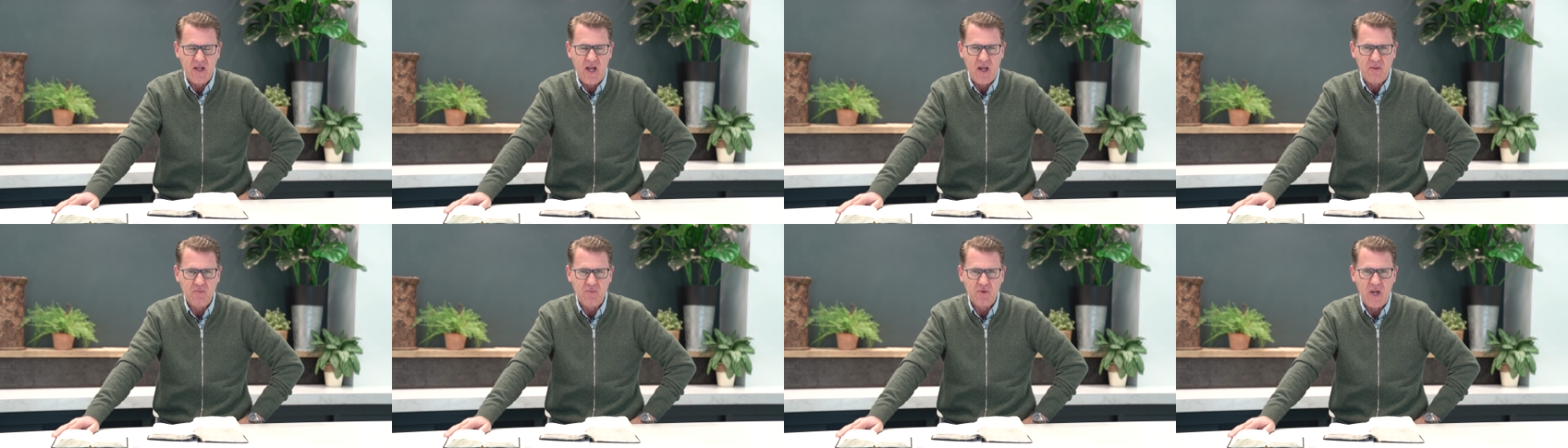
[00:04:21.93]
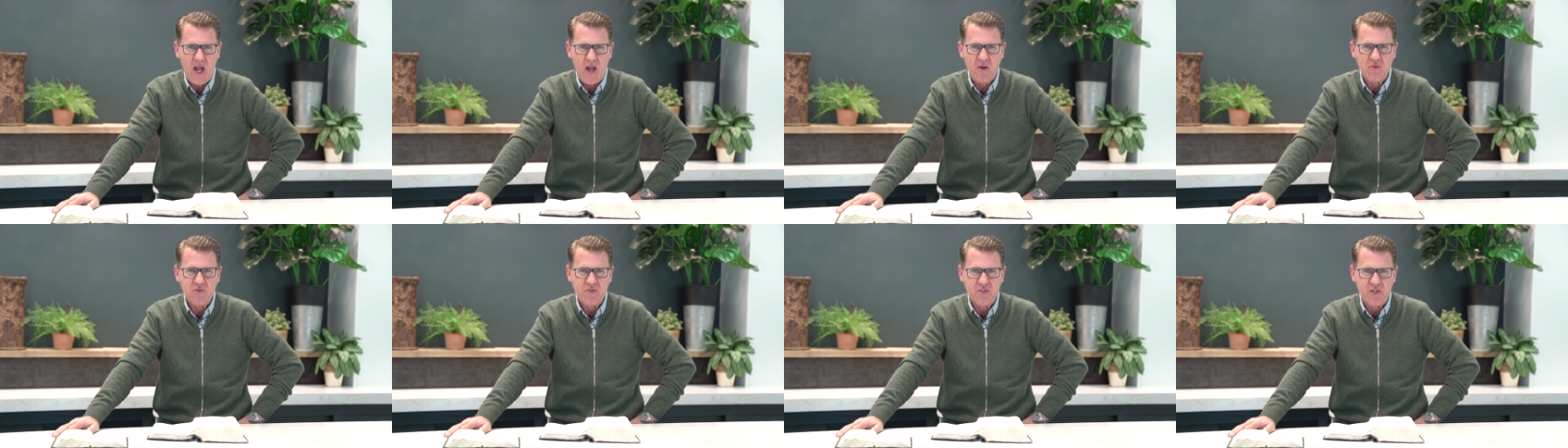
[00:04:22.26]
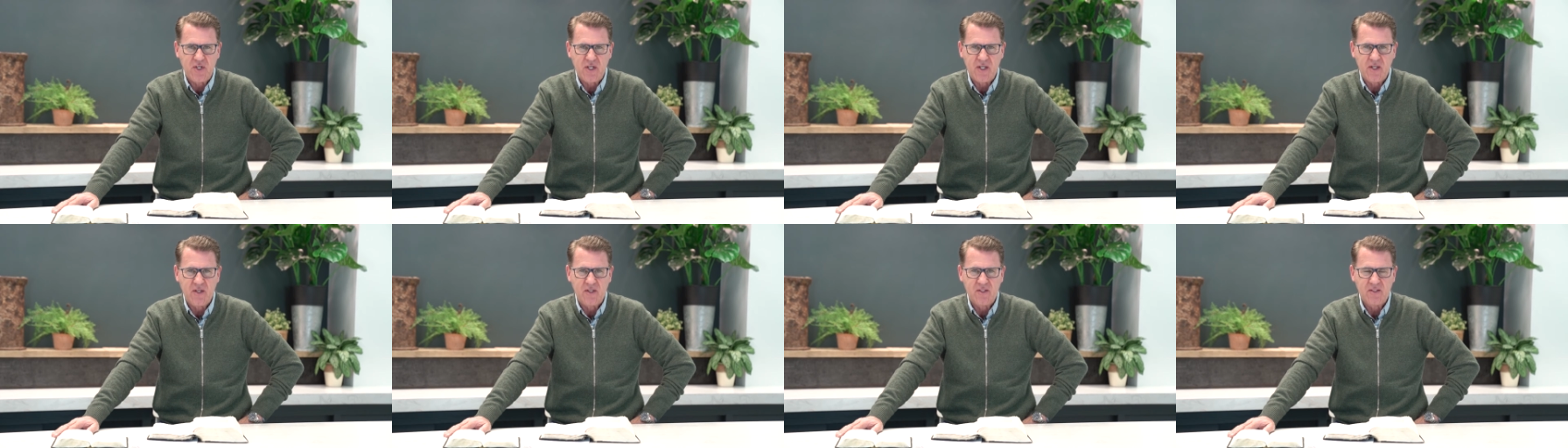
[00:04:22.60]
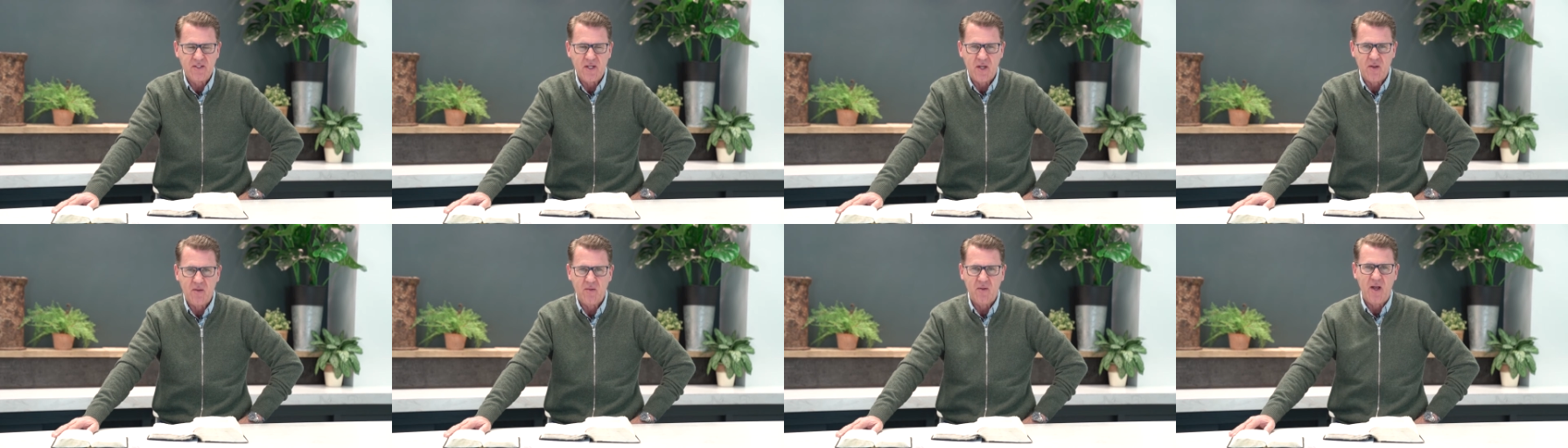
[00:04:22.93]
am dousing
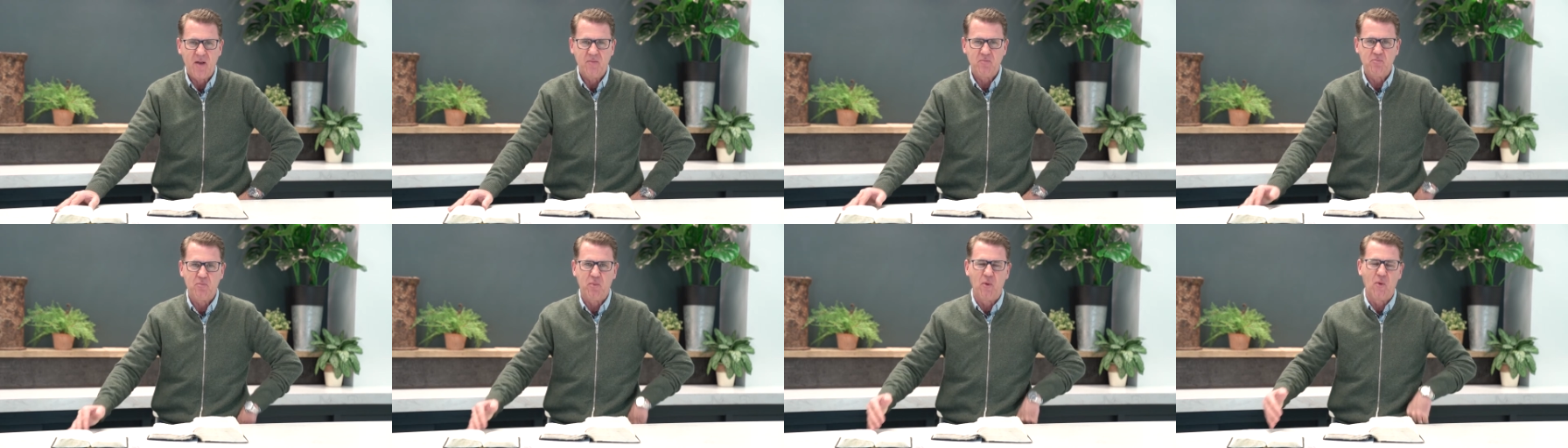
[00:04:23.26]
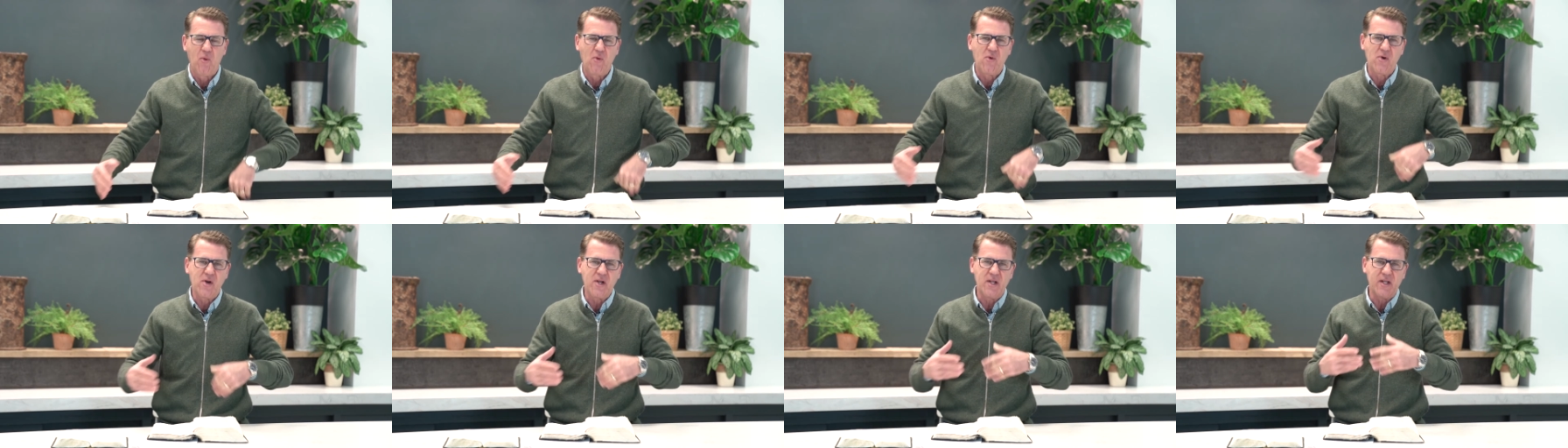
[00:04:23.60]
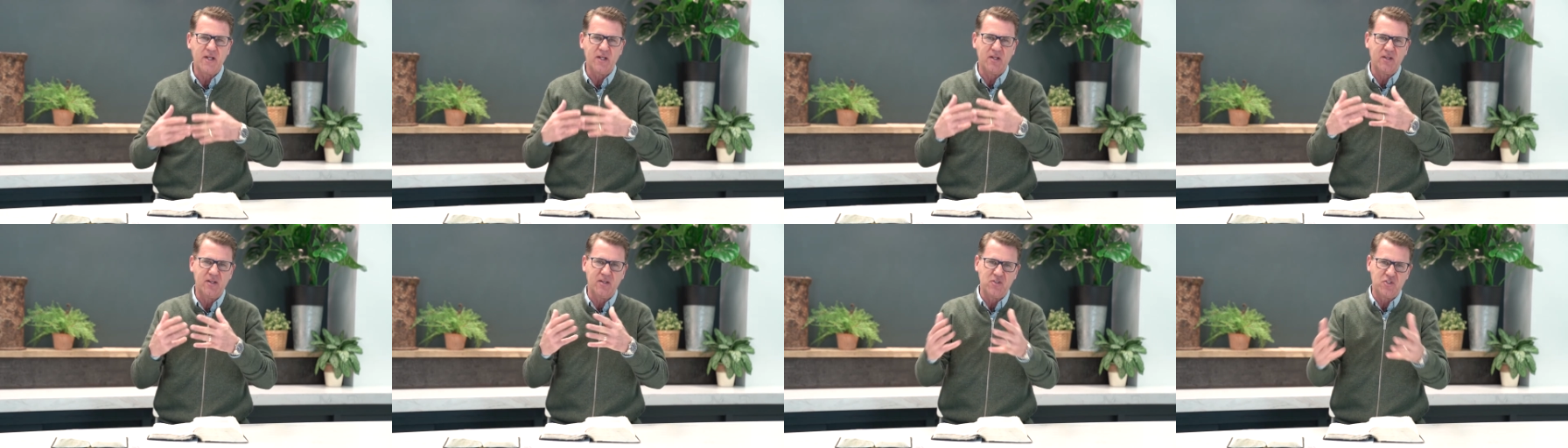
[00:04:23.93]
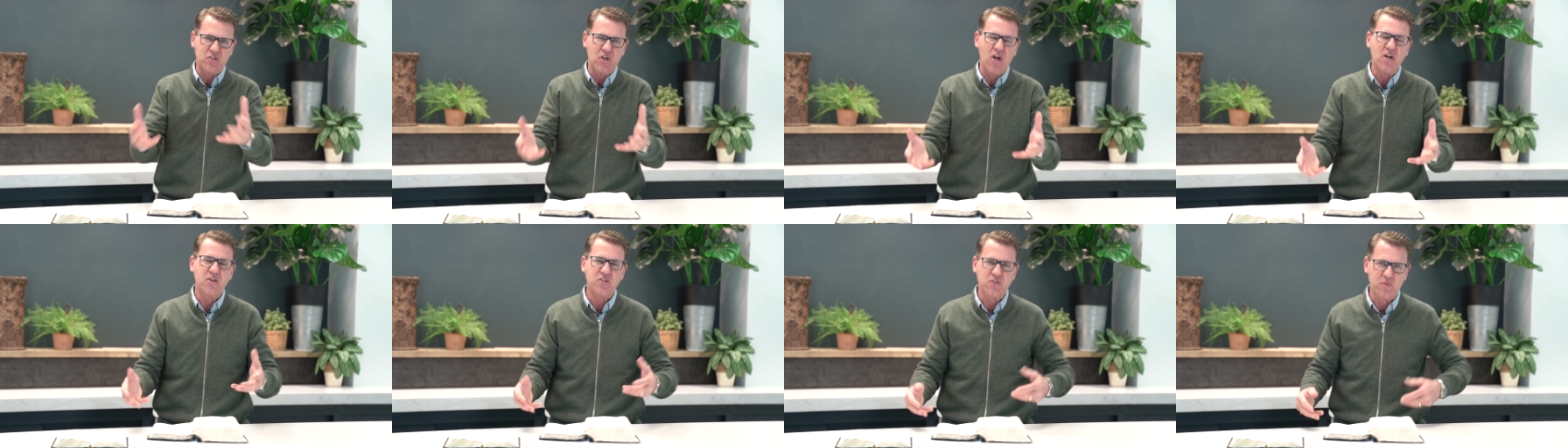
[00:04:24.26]
it, I'm, I'm pouring
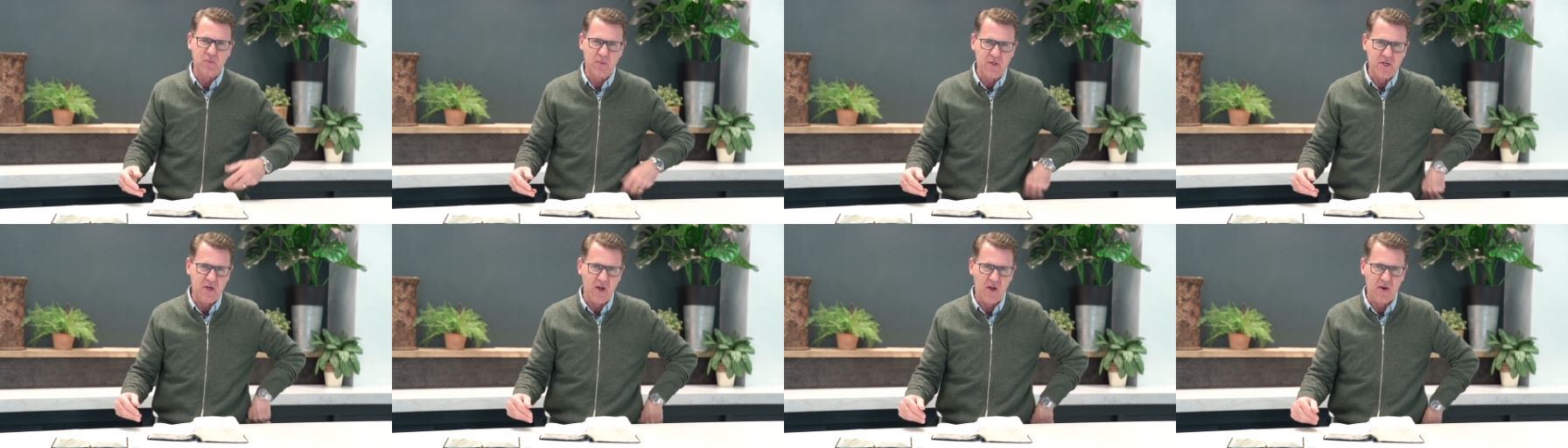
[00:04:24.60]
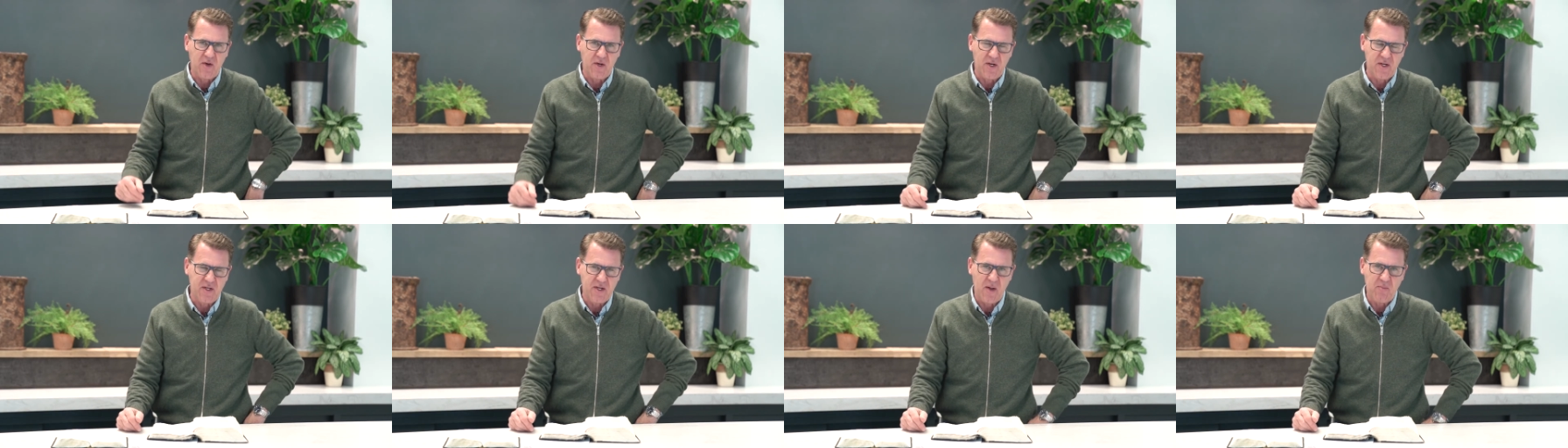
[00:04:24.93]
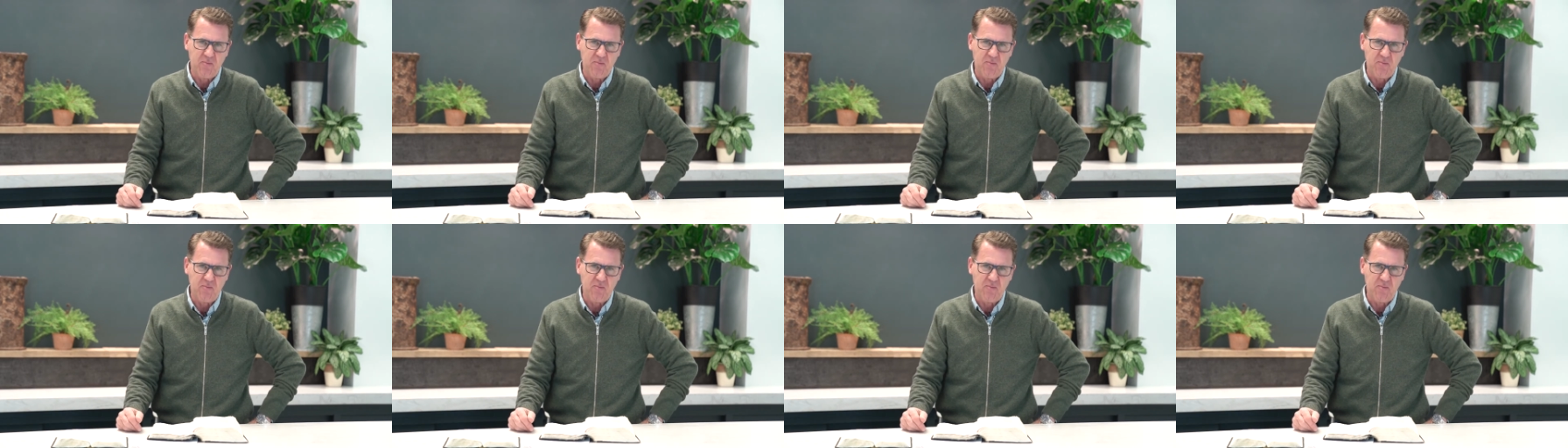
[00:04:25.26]
judgment on it,